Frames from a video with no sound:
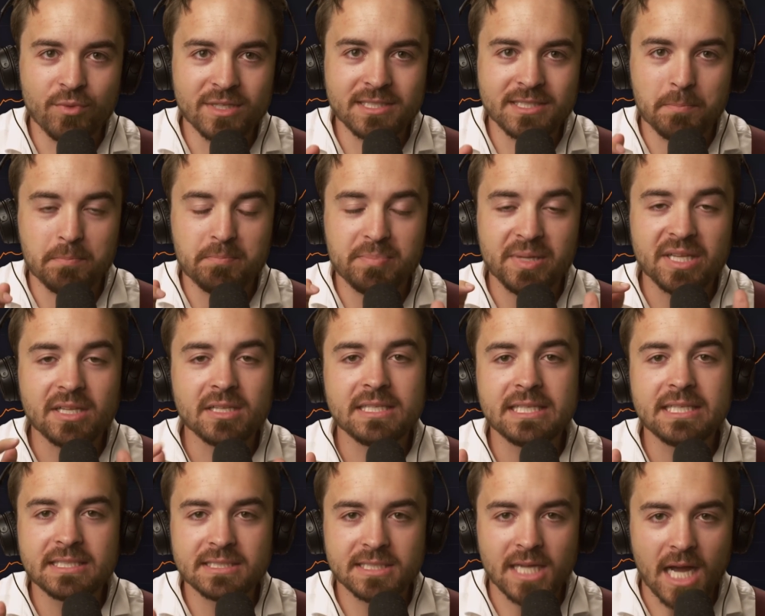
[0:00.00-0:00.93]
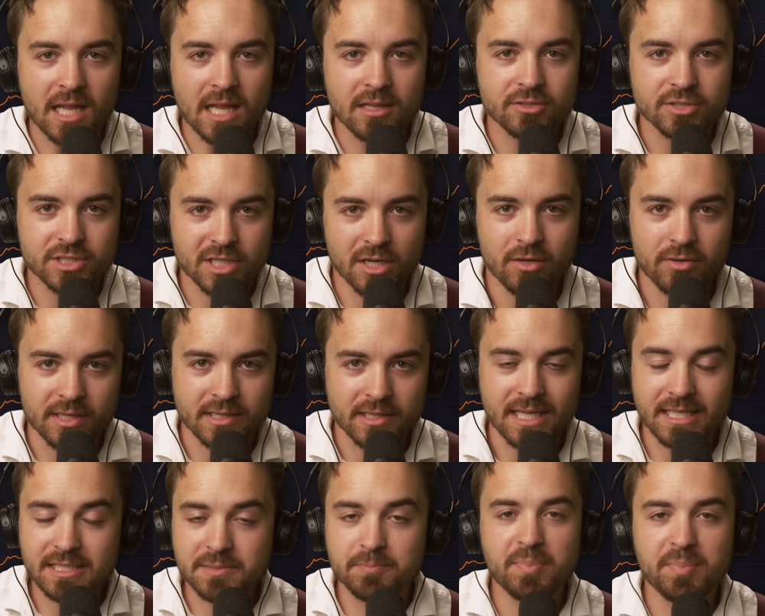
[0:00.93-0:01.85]
was $1 billion token.
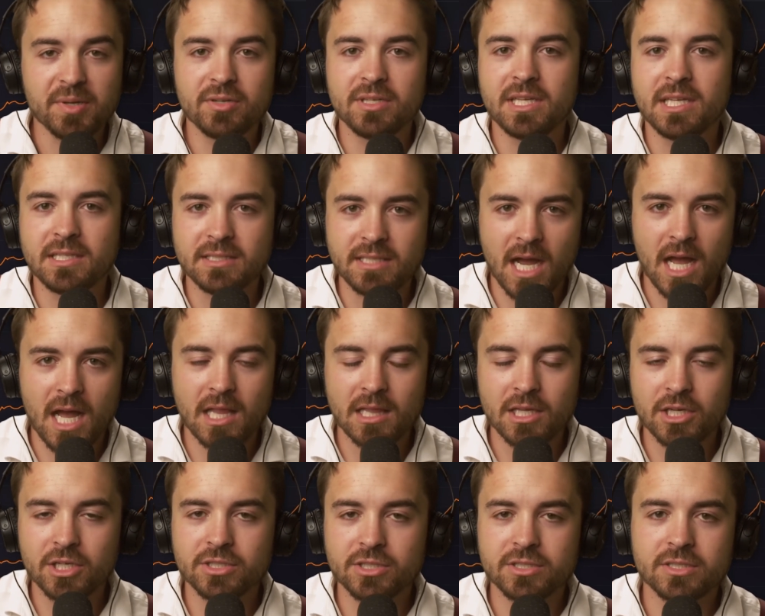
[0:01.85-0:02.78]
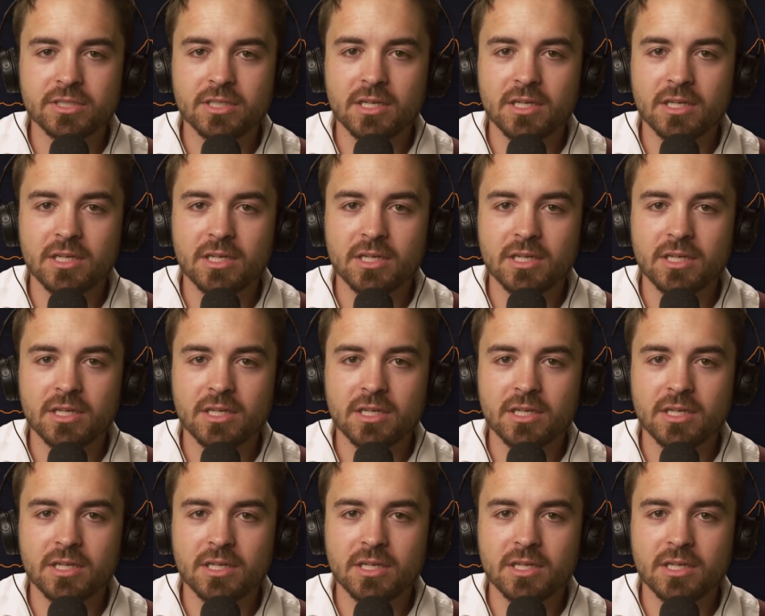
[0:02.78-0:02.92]
That's $1 billion. What